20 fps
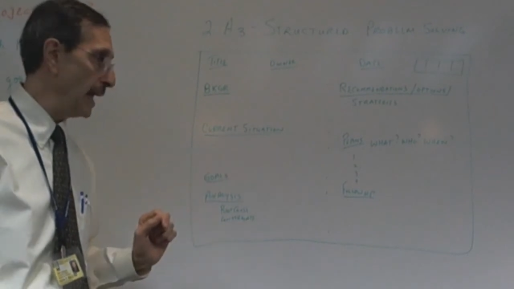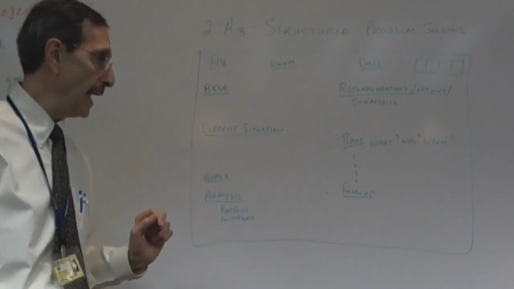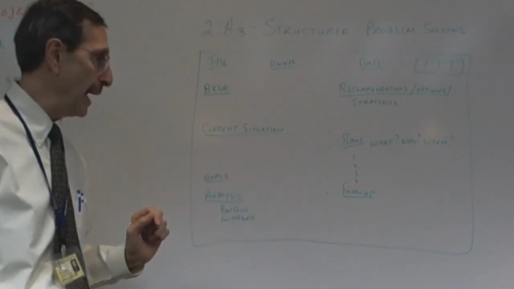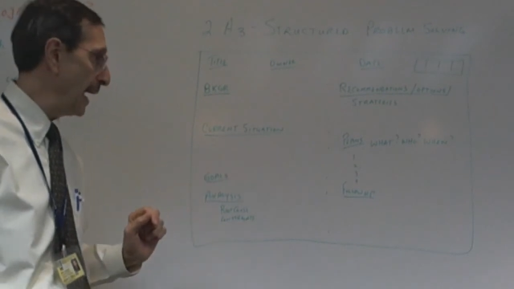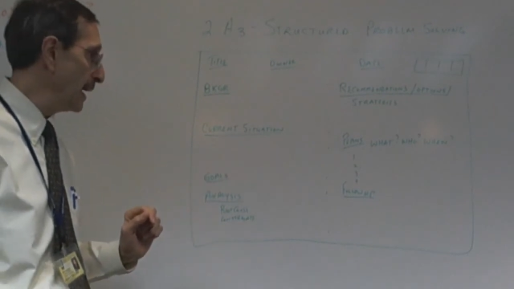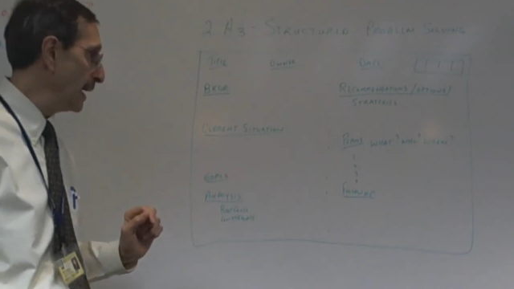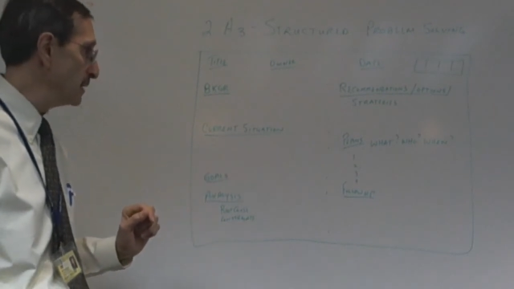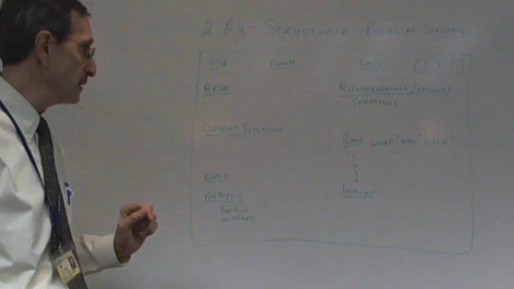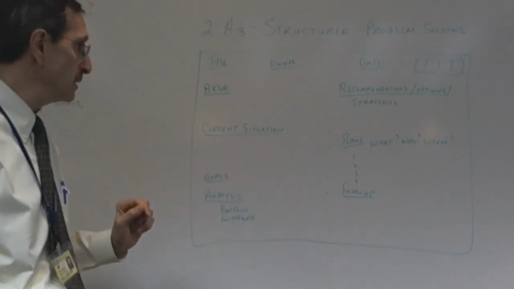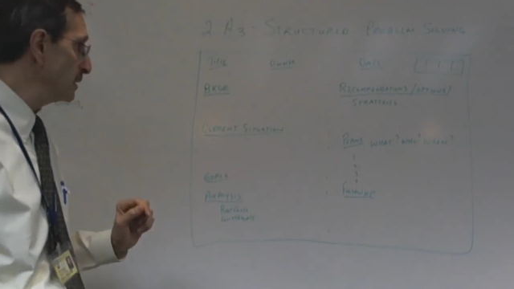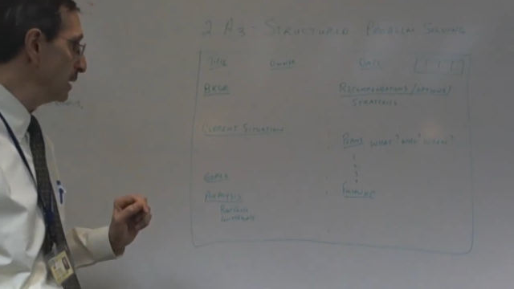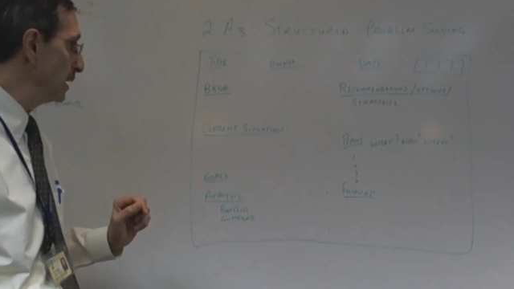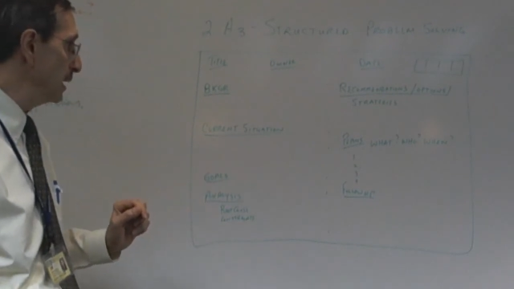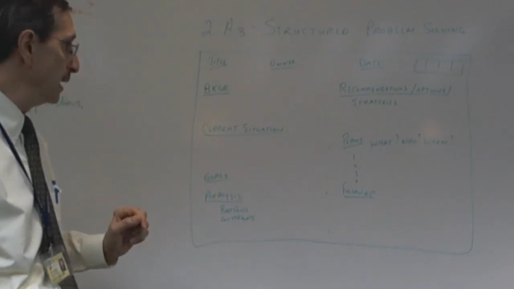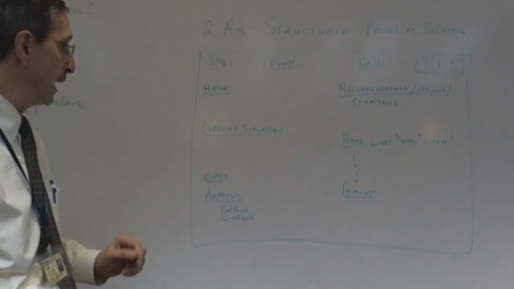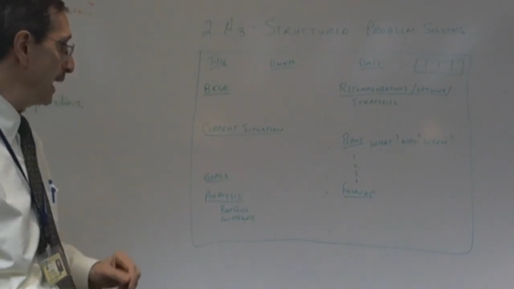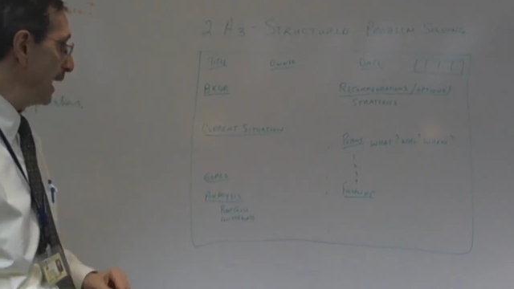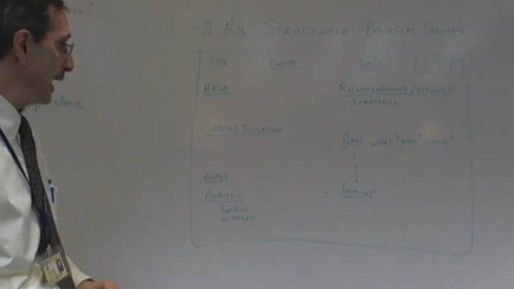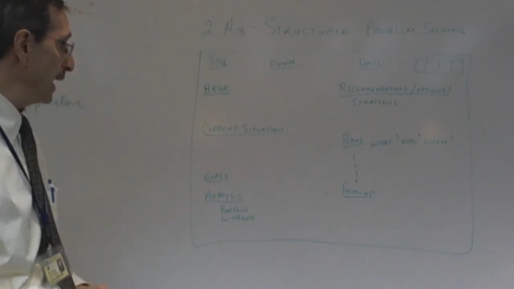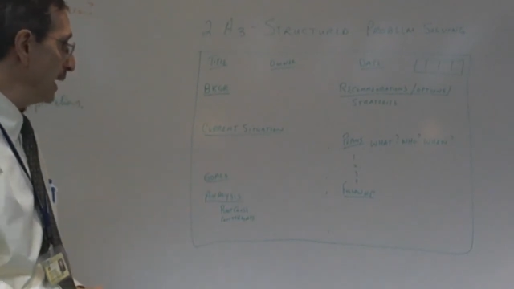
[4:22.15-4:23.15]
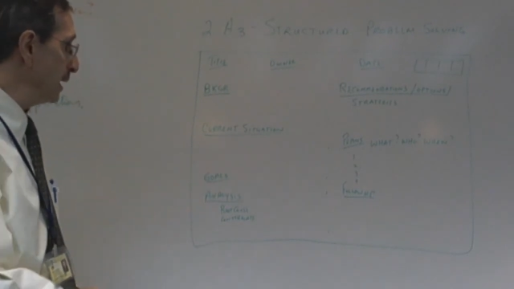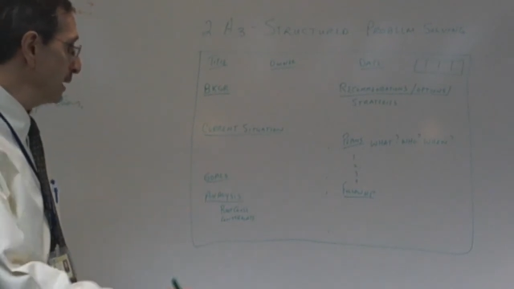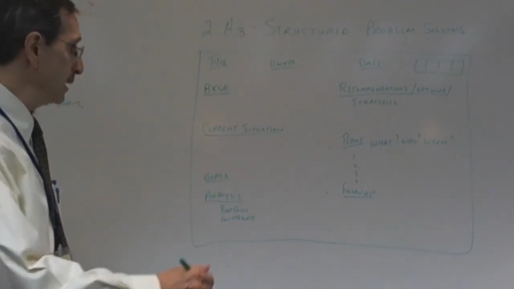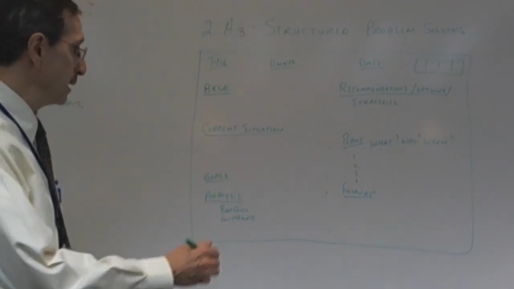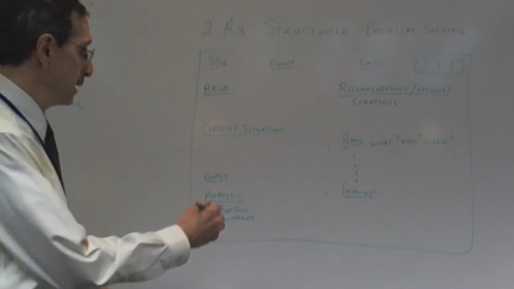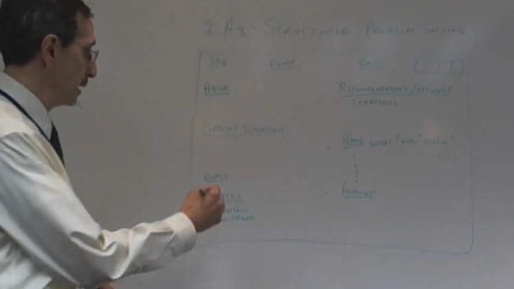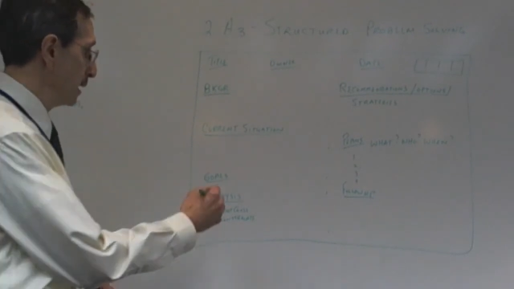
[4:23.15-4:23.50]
as a